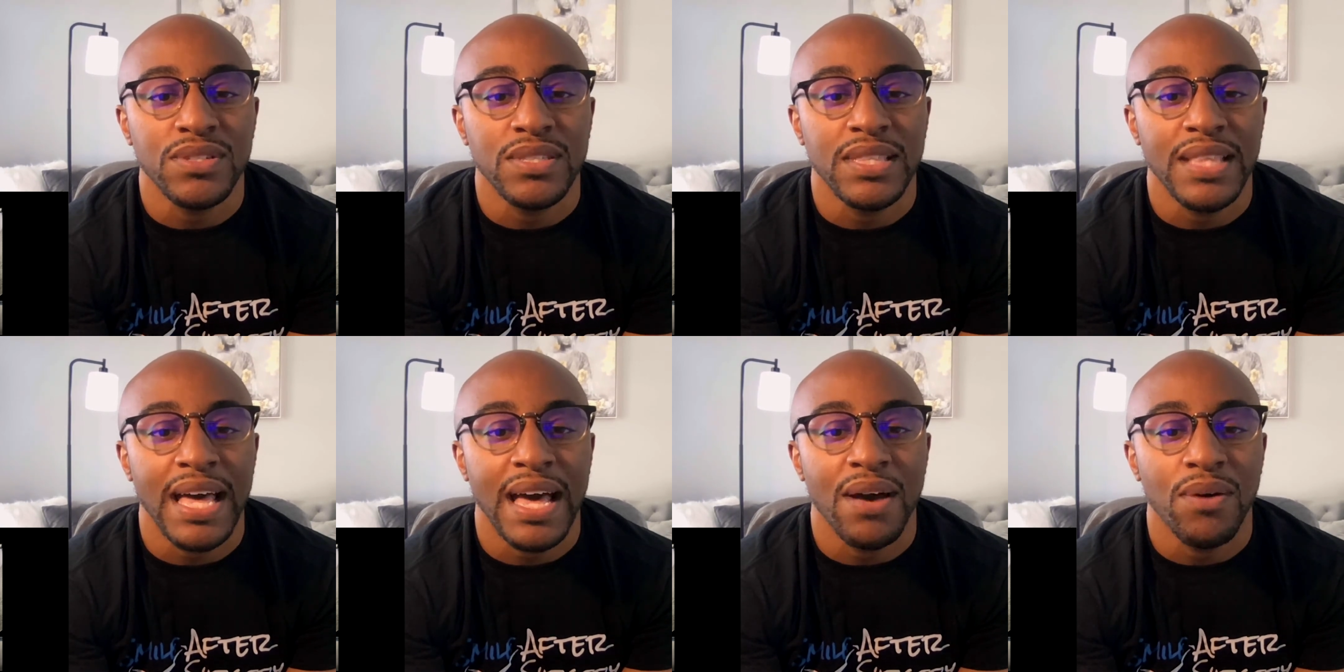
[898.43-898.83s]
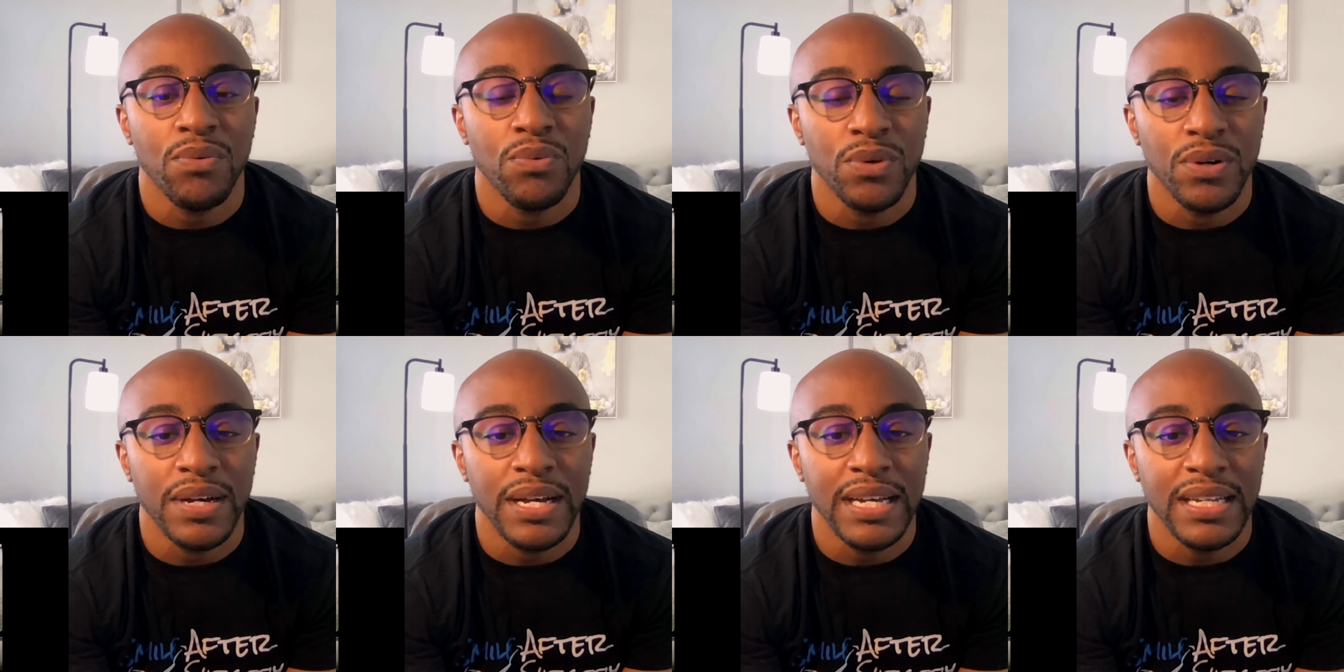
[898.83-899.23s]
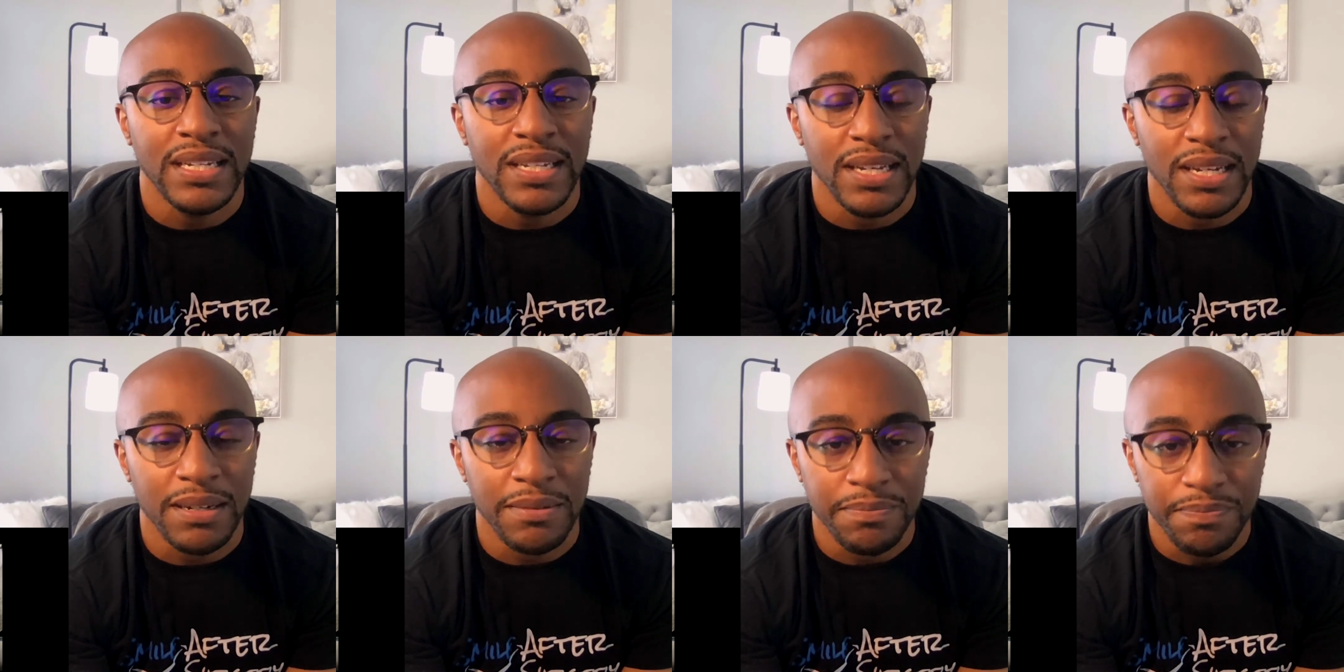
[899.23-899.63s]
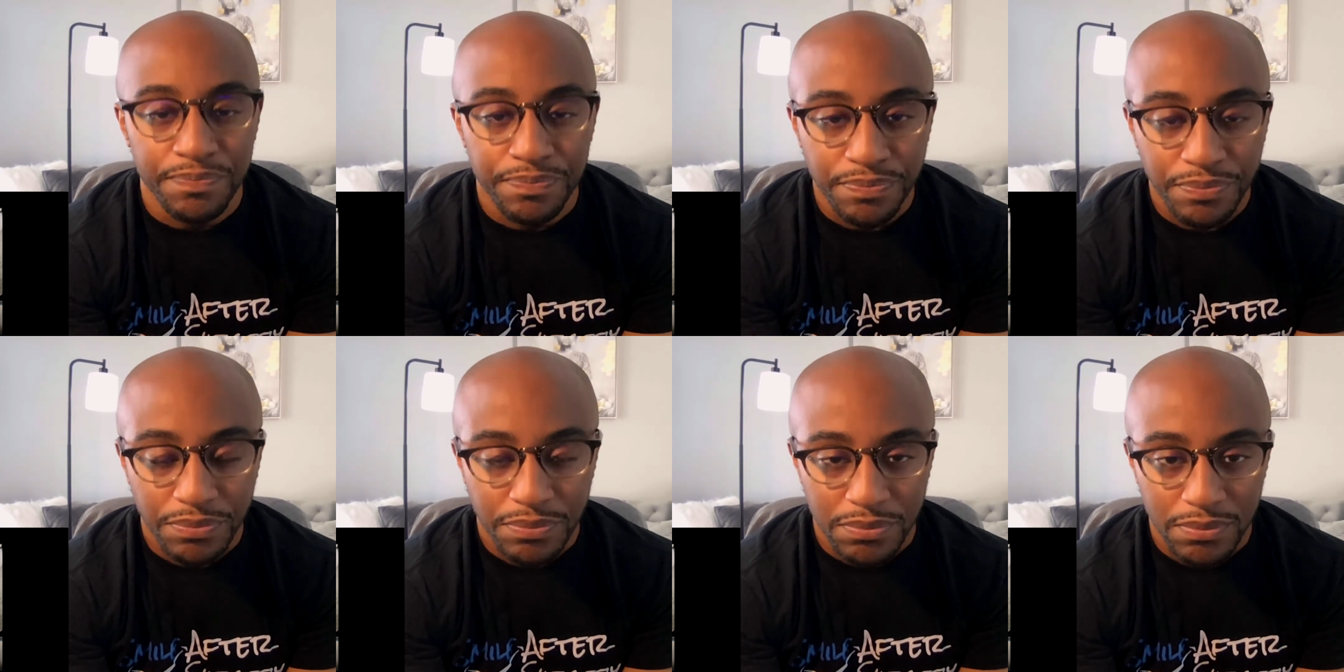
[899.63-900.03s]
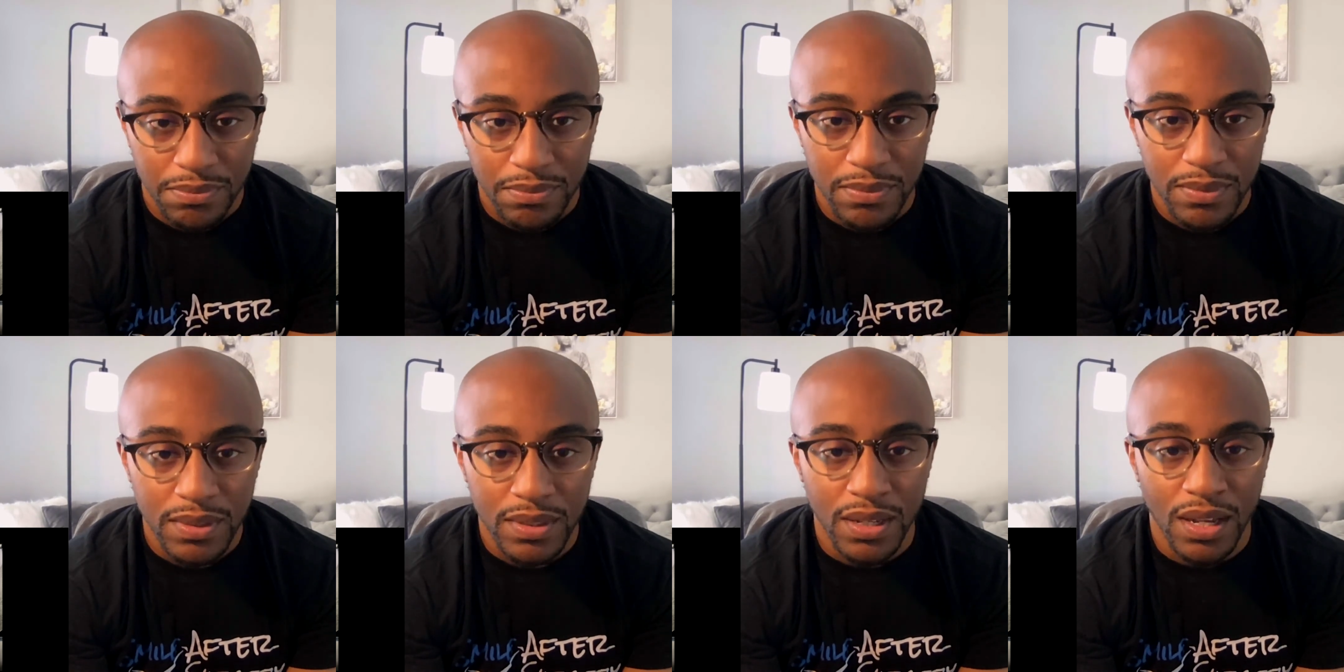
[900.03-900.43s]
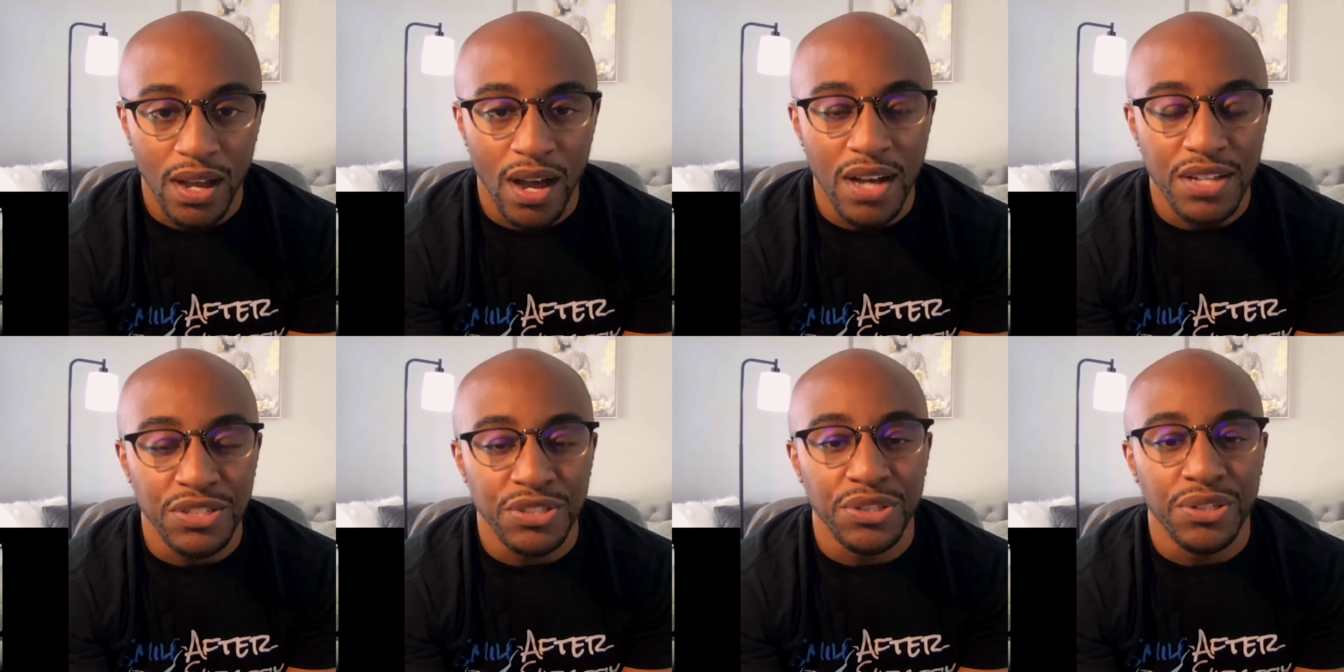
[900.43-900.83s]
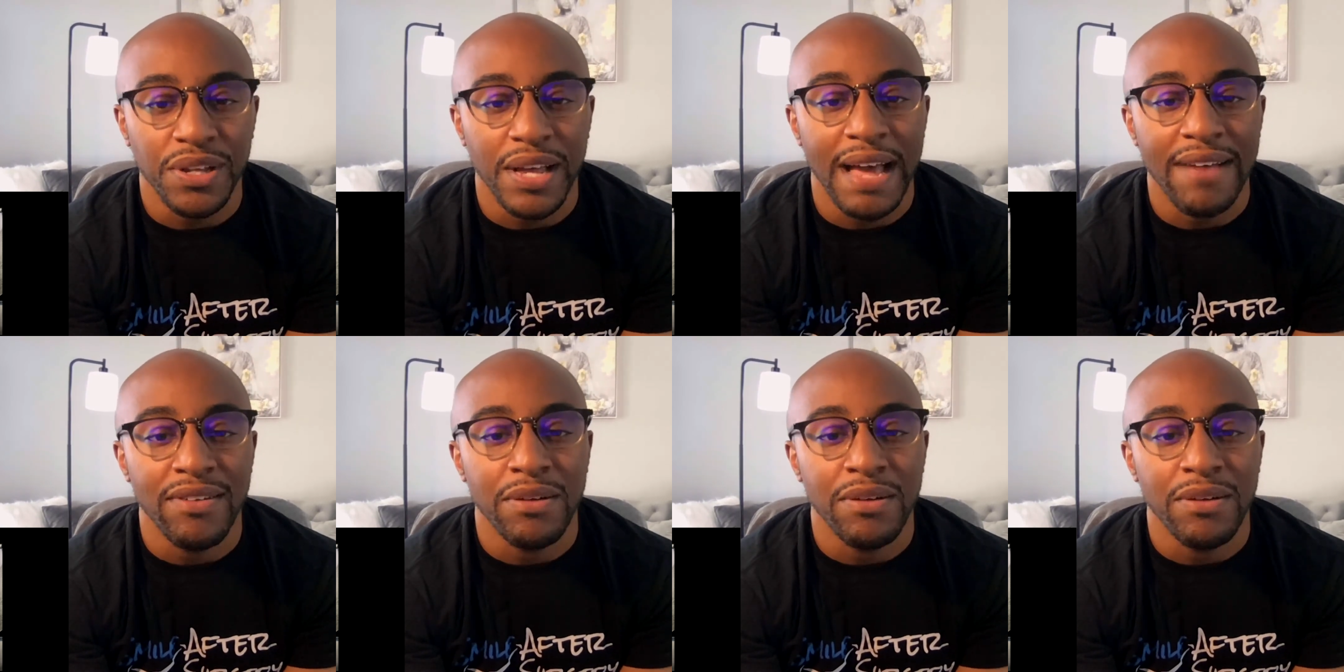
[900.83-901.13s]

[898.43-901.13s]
that will end up causing you to have a